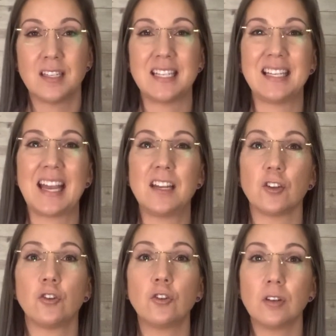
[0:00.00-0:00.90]
to
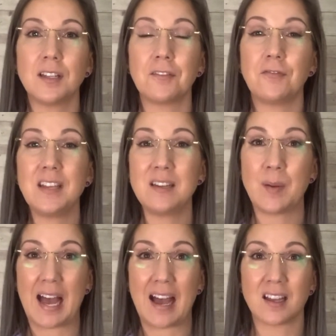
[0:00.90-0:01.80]
get good
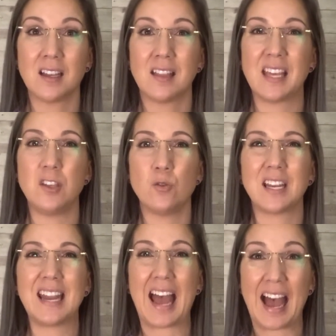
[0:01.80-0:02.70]
feedback that you
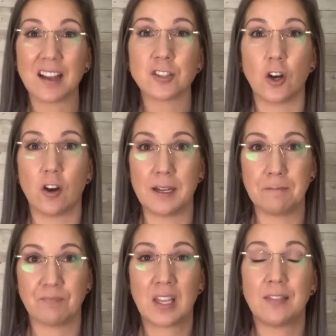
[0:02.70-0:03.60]
can act on